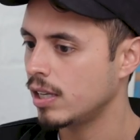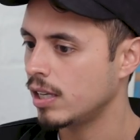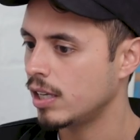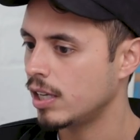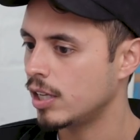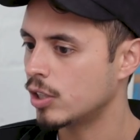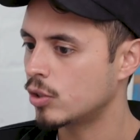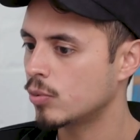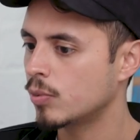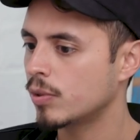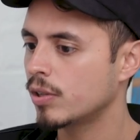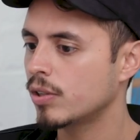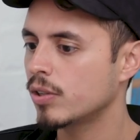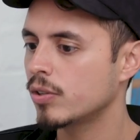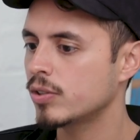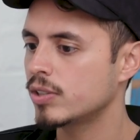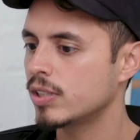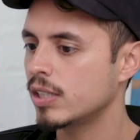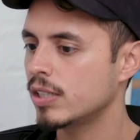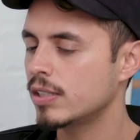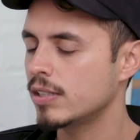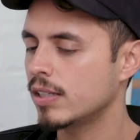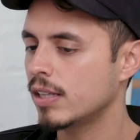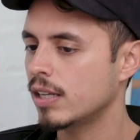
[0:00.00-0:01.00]
it's one of those
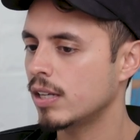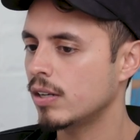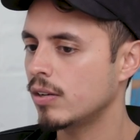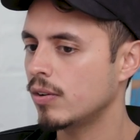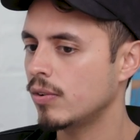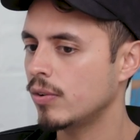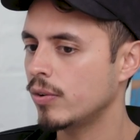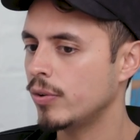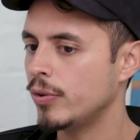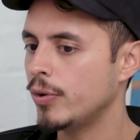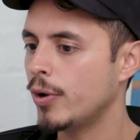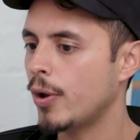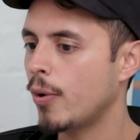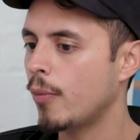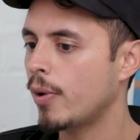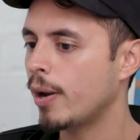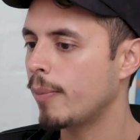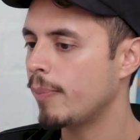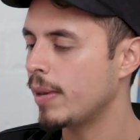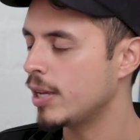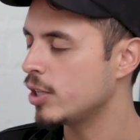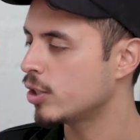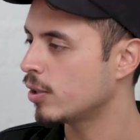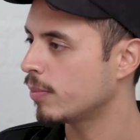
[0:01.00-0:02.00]
things that you know when a
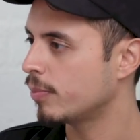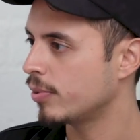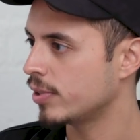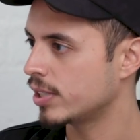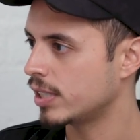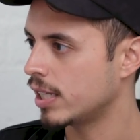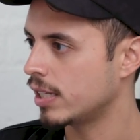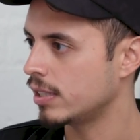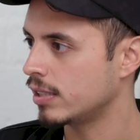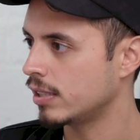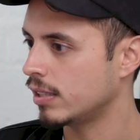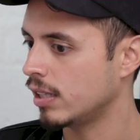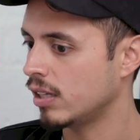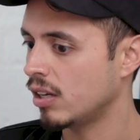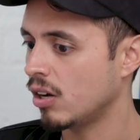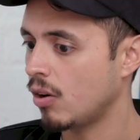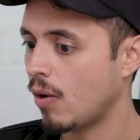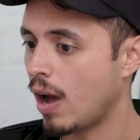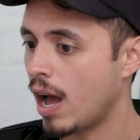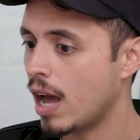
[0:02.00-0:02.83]
patient presents and they go,